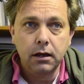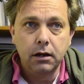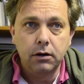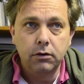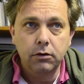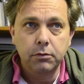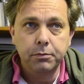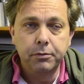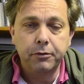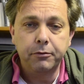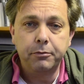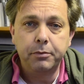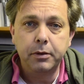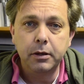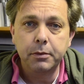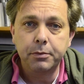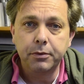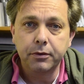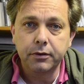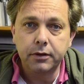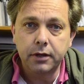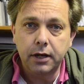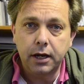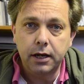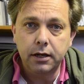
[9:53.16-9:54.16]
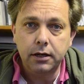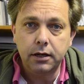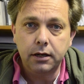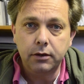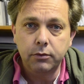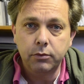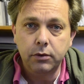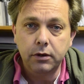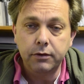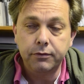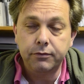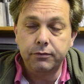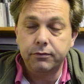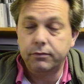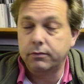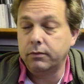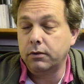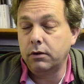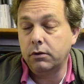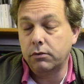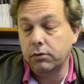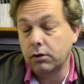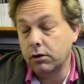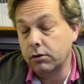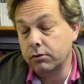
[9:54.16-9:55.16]
group of people then, and we've
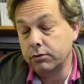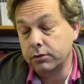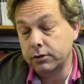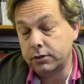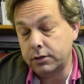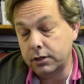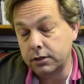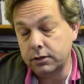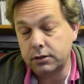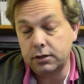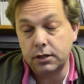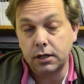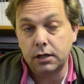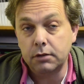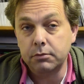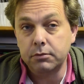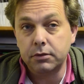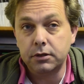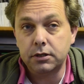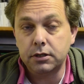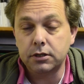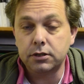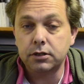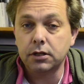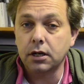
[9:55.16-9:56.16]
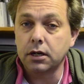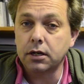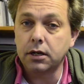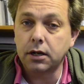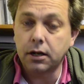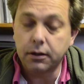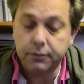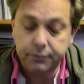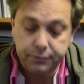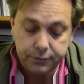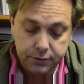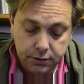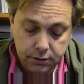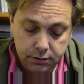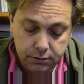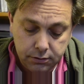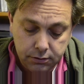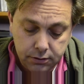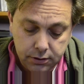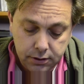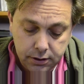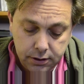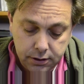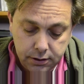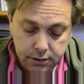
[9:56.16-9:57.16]
grown since then, but just not enough.
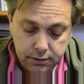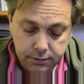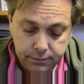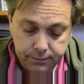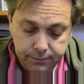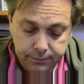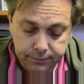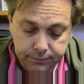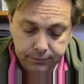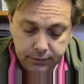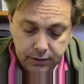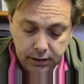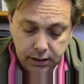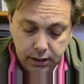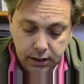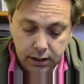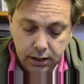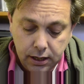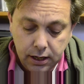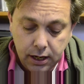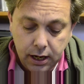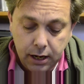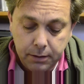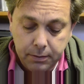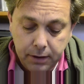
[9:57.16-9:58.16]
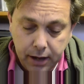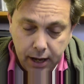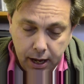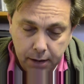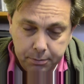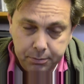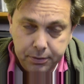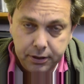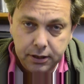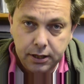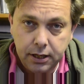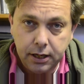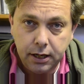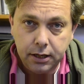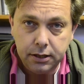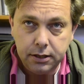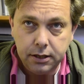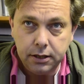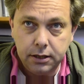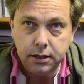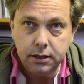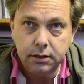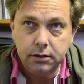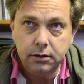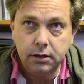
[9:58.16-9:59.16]
So I'm happy that I
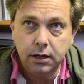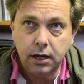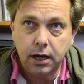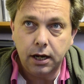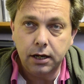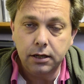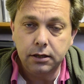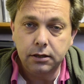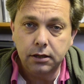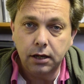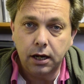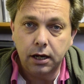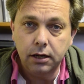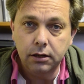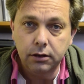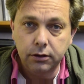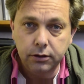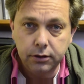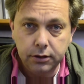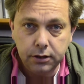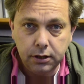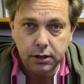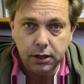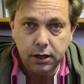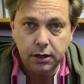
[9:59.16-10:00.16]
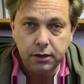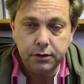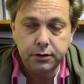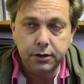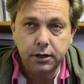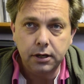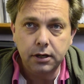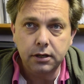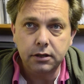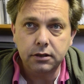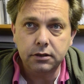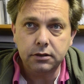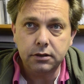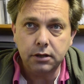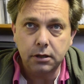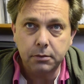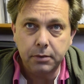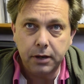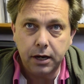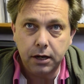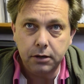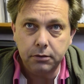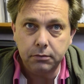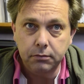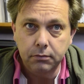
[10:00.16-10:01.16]
did it. I learned a lot of things
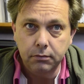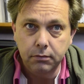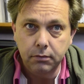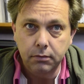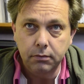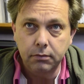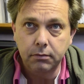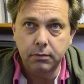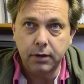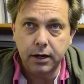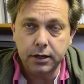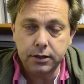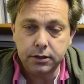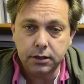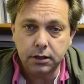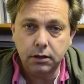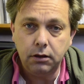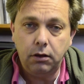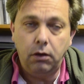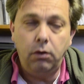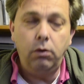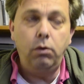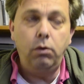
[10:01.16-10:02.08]
about myself.